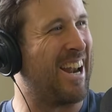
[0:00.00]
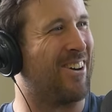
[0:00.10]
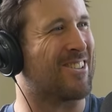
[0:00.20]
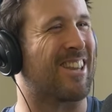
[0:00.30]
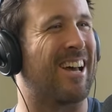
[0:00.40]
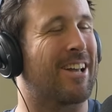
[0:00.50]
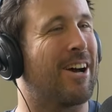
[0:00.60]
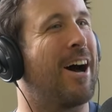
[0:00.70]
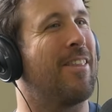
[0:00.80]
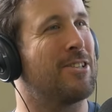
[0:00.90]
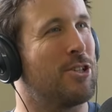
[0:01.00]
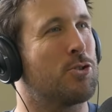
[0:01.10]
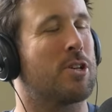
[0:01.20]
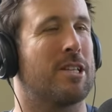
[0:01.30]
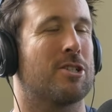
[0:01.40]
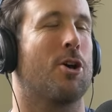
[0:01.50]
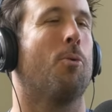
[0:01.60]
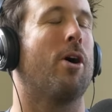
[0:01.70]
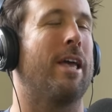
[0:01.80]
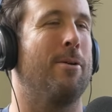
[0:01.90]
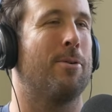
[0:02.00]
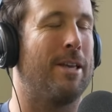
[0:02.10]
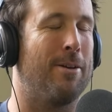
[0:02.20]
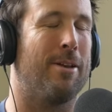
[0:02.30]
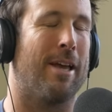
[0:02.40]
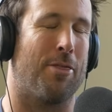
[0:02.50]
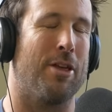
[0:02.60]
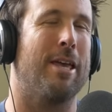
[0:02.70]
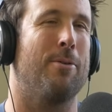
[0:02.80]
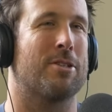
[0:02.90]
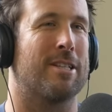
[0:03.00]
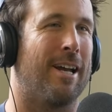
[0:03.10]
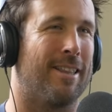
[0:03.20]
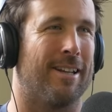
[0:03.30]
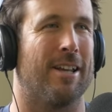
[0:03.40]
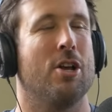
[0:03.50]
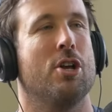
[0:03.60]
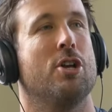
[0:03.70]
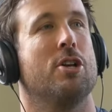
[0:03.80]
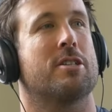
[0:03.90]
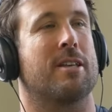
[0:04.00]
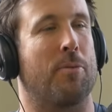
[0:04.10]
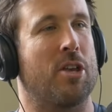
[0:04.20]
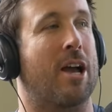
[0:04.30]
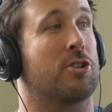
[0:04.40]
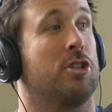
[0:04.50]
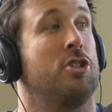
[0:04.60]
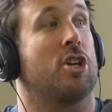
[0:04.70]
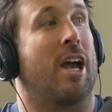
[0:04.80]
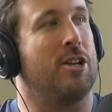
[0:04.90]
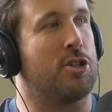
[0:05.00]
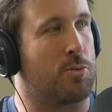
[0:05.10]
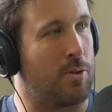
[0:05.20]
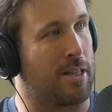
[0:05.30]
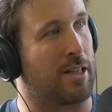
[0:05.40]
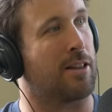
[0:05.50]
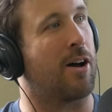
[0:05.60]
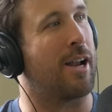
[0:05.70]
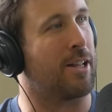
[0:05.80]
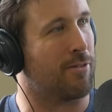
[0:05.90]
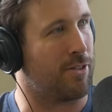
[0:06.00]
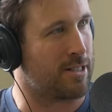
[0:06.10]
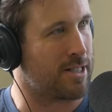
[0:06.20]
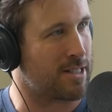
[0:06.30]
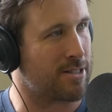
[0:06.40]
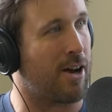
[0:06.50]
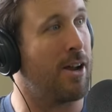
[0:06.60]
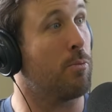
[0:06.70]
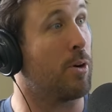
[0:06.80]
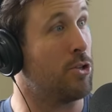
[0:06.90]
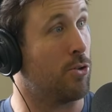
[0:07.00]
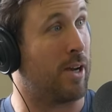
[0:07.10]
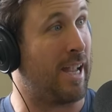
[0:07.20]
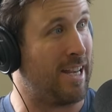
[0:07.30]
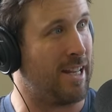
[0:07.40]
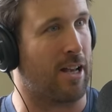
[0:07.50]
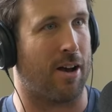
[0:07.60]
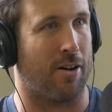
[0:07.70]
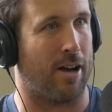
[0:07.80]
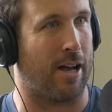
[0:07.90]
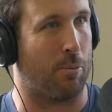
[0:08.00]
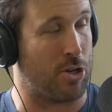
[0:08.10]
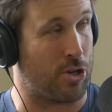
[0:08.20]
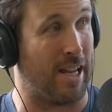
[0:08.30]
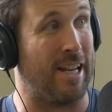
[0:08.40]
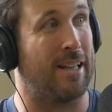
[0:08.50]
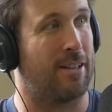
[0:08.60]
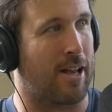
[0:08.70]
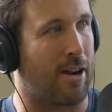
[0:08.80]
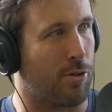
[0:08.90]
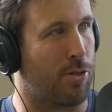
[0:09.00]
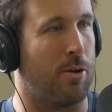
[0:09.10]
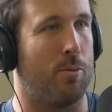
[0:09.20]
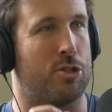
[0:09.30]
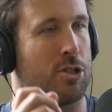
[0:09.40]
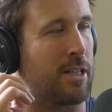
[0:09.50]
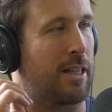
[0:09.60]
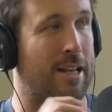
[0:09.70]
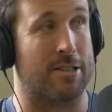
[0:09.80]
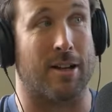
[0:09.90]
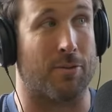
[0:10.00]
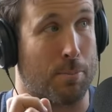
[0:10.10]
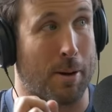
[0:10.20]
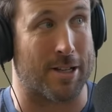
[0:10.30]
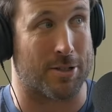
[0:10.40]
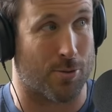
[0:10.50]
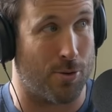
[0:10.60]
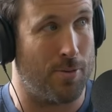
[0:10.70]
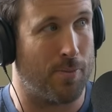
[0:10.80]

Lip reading: And I was like, oh, that's interesting. So what I think he was saying that something actually changes within the lining of the intestine when you're eating the carnivore thing, which just allows stuff to pass through.